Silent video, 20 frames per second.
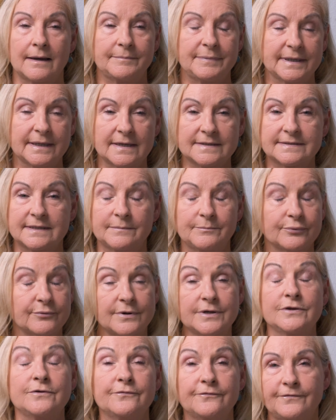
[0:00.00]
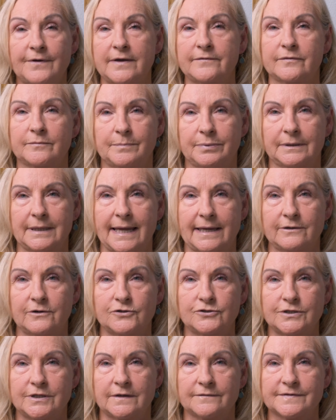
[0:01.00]
because they bring you favorable
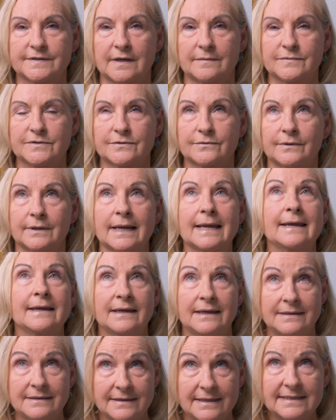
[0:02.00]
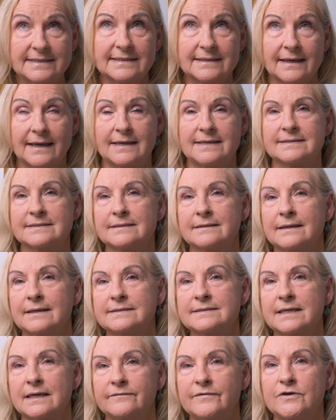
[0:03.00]
energy of some sort. In this case,
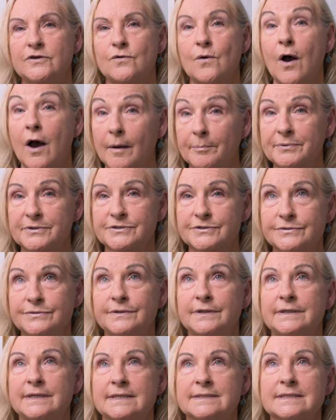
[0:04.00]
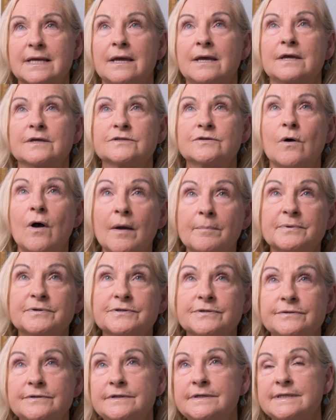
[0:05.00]
it's giving you opportunities. So
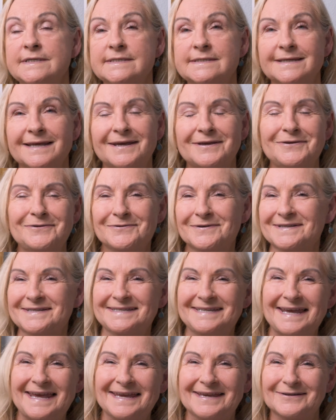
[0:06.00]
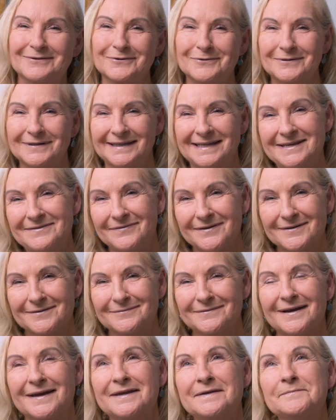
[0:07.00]
opportunities say you can take it or leave
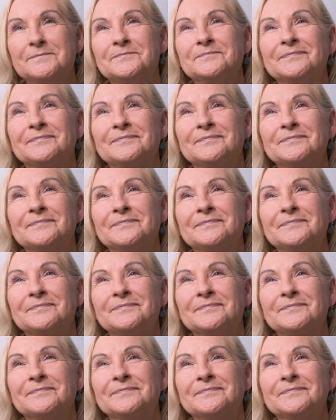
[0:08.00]
it, right?